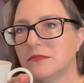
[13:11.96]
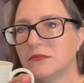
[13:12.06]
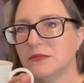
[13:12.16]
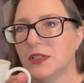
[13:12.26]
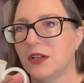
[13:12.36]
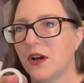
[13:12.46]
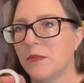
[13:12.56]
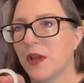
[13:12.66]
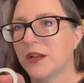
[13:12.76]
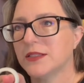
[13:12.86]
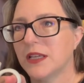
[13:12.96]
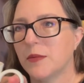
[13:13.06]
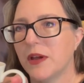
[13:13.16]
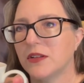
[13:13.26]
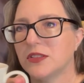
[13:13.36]
You know, I'm not upset
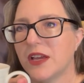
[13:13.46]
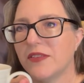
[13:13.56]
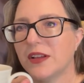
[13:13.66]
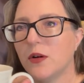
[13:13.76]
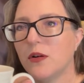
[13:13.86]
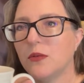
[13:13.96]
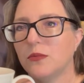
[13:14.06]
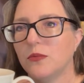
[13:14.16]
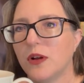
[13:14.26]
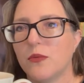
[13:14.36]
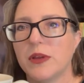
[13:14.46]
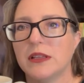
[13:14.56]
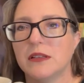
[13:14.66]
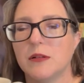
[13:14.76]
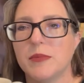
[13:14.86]
about just having a wee
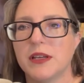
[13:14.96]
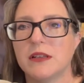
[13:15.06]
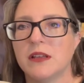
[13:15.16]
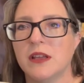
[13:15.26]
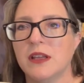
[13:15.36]
little bit.